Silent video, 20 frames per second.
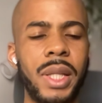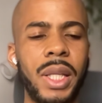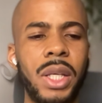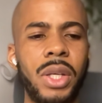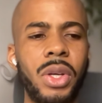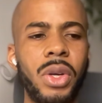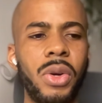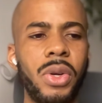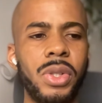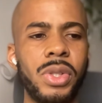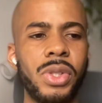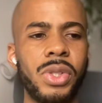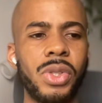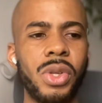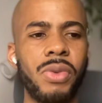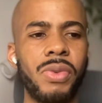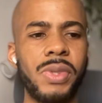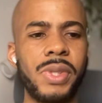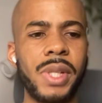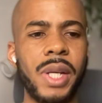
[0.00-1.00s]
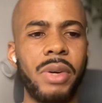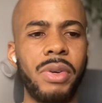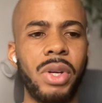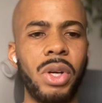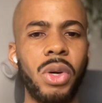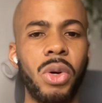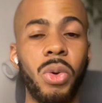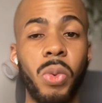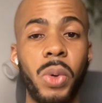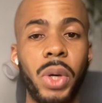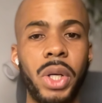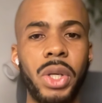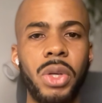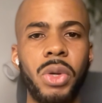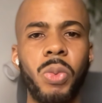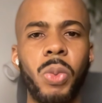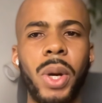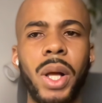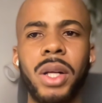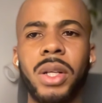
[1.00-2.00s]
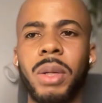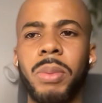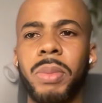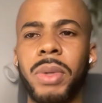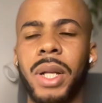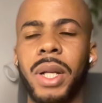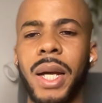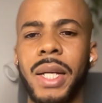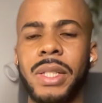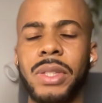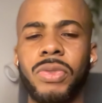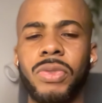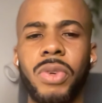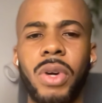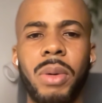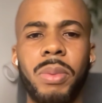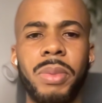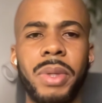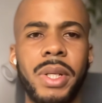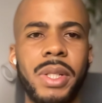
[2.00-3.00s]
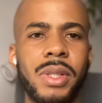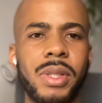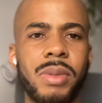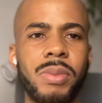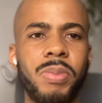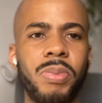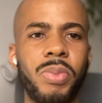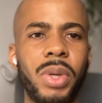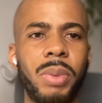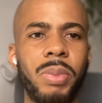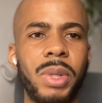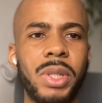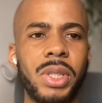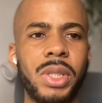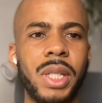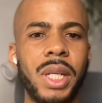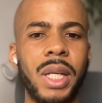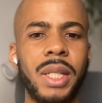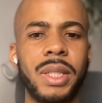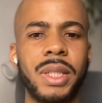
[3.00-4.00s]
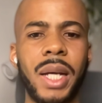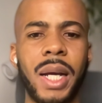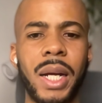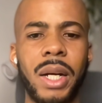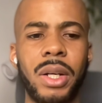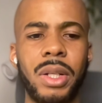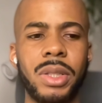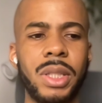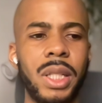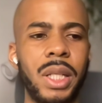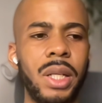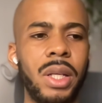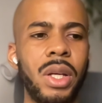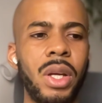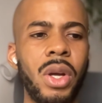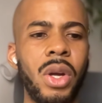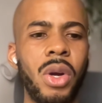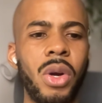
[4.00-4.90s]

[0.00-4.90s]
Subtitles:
think your service area or where you welcome clients from is pretty much the entirety